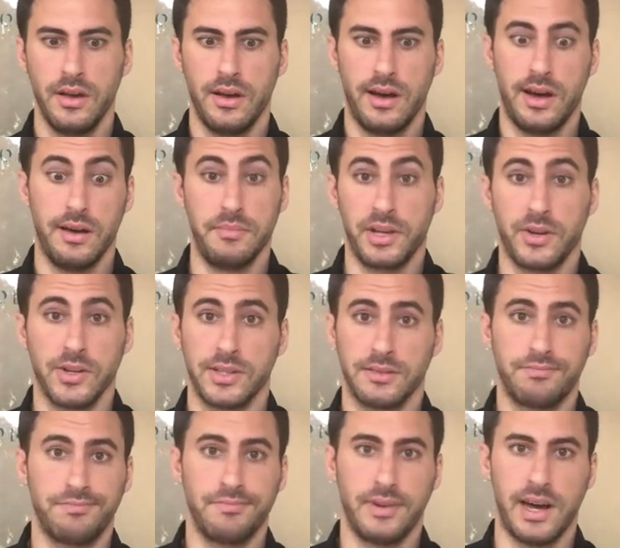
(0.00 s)
Uh,
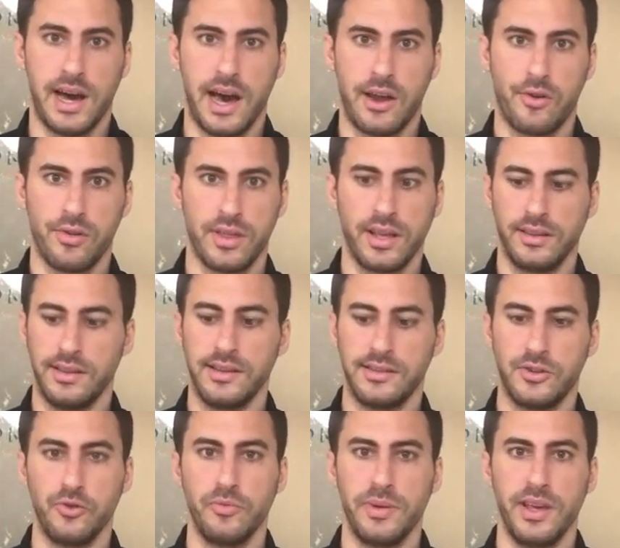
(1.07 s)
because I don't think this
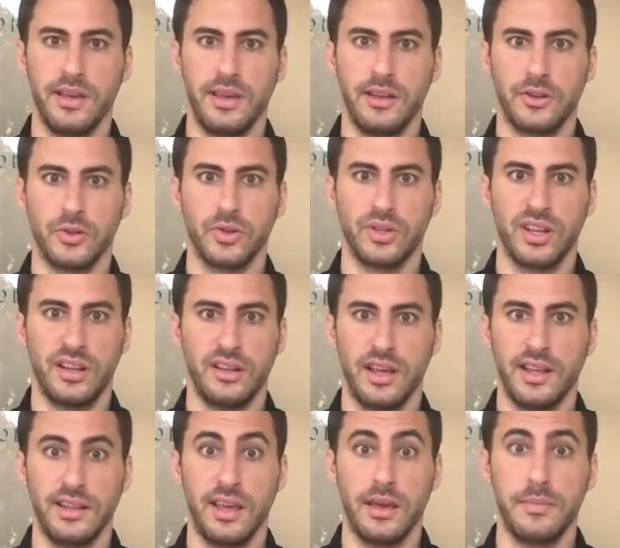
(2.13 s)
should be included
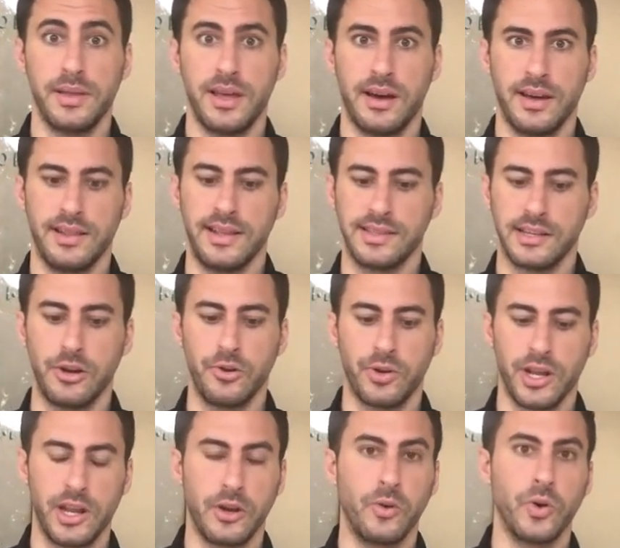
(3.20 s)
in the EBITDA. And that's how you
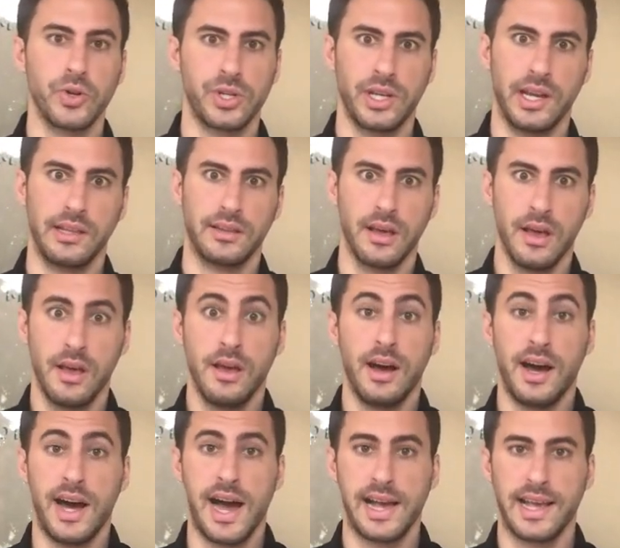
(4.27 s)
can negotiate,
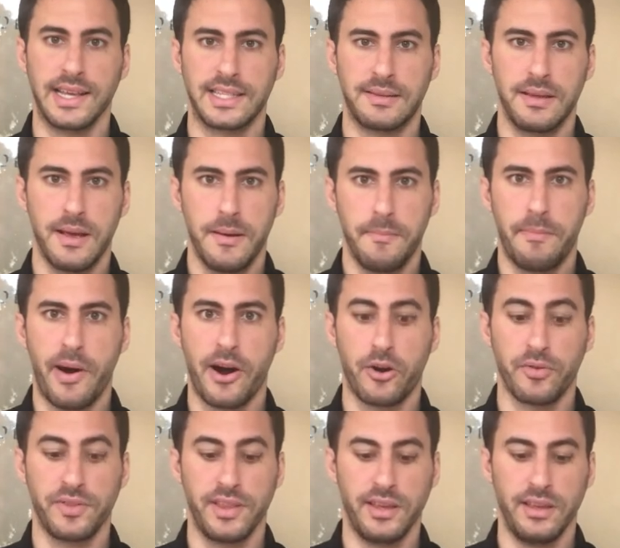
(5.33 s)
uh, I guess, part
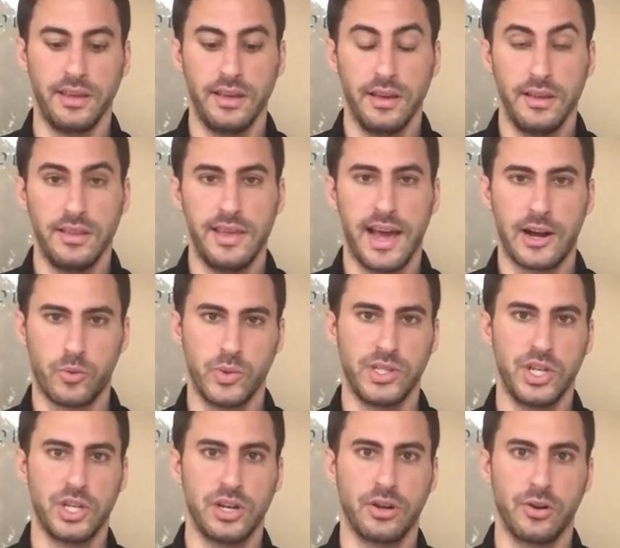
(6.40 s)
of the, the
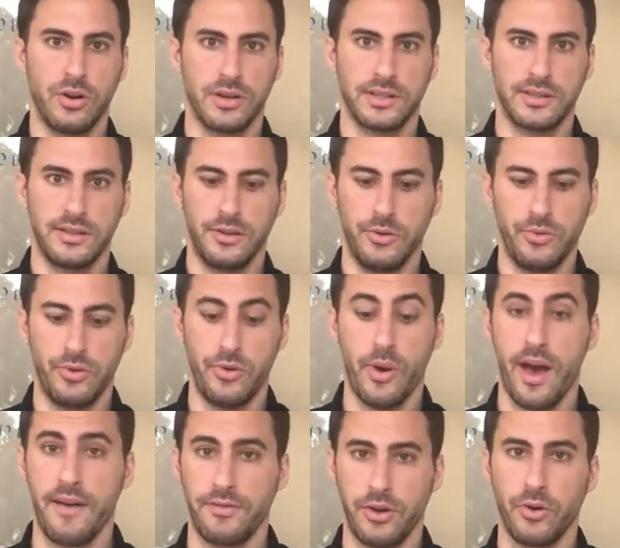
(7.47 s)
acquisition cost. You, you
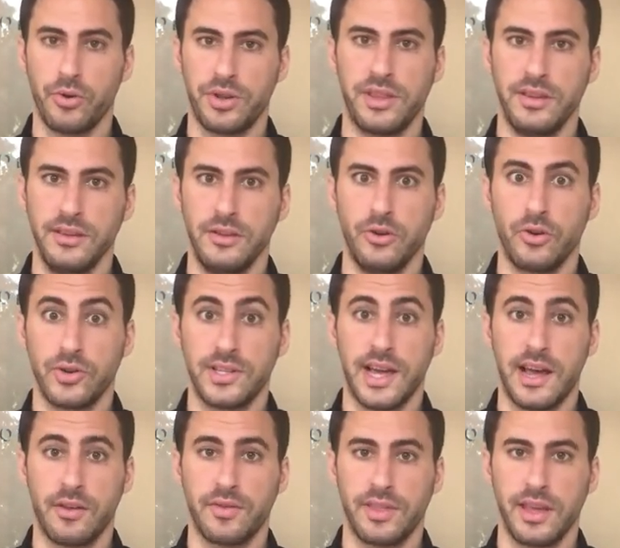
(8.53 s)
have your, your
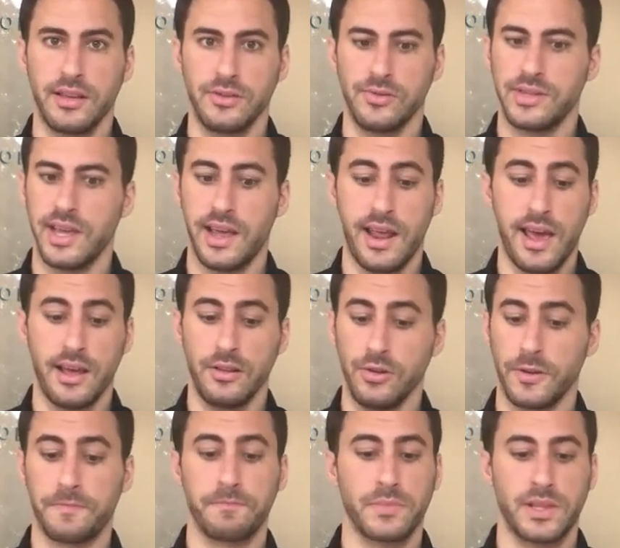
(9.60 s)
side of things. You're saying, hey,
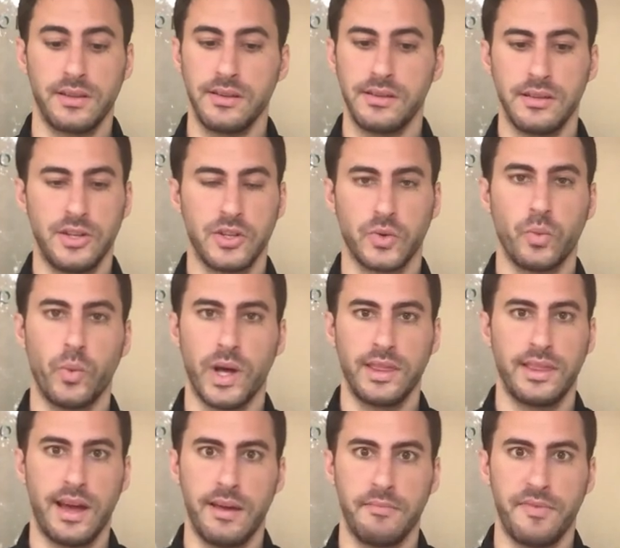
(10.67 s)
look, this is just a
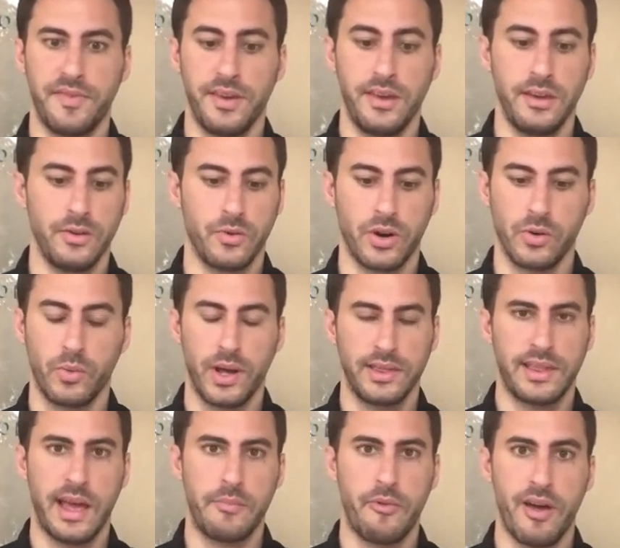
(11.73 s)
one-time fee or a
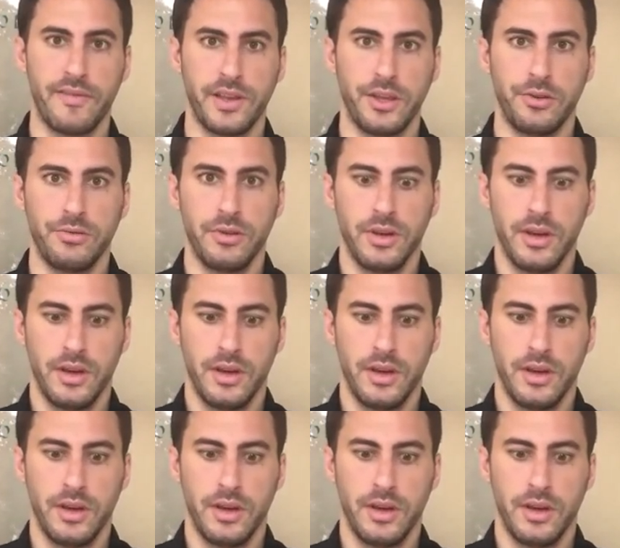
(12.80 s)
one-time revenue.